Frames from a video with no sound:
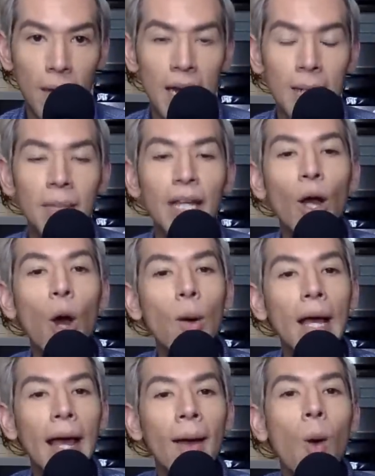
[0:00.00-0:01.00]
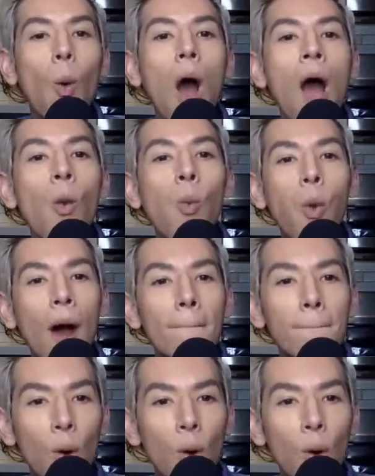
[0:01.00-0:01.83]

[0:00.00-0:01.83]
And I'm like, okay, at what